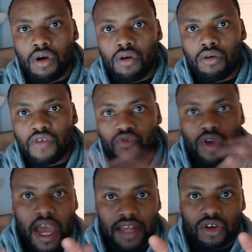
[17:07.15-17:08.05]

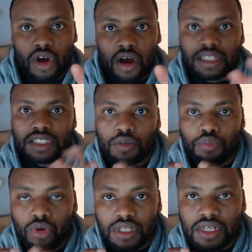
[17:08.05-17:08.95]
So if we had
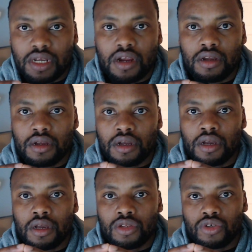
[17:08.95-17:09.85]
not supported
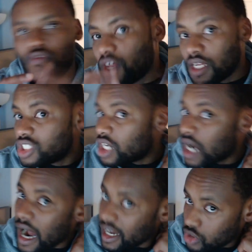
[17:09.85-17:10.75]
her to
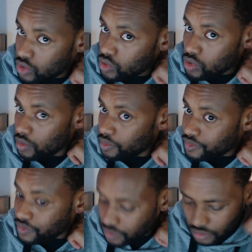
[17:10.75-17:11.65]
finish her high
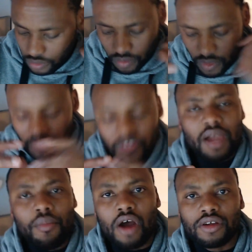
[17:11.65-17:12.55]
school,
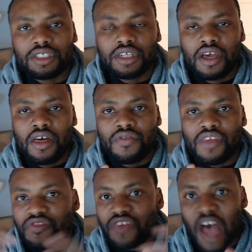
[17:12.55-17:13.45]
think about
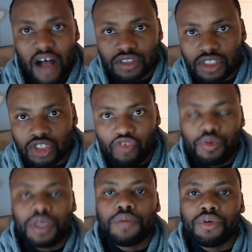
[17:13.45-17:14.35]
the
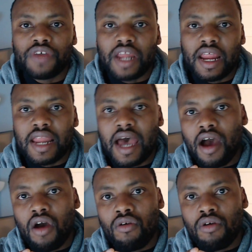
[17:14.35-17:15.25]
thousands of people that
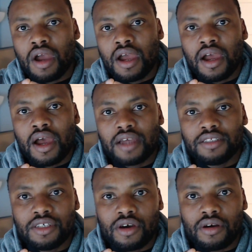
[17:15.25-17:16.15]
are now,
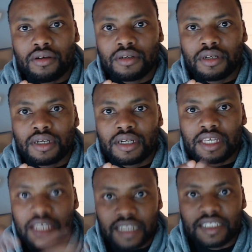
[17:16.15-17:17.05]
you know,
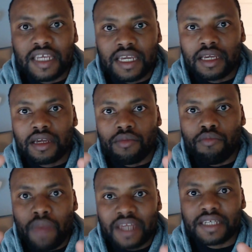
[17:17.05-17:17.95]

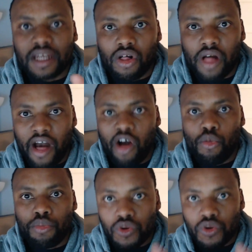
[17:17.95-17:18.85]
getting medical
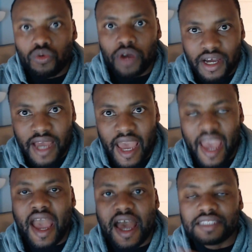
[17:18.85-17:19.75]
help through
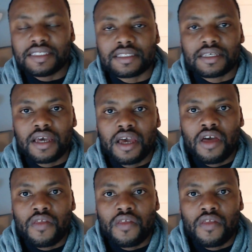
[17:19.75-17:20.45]
her hands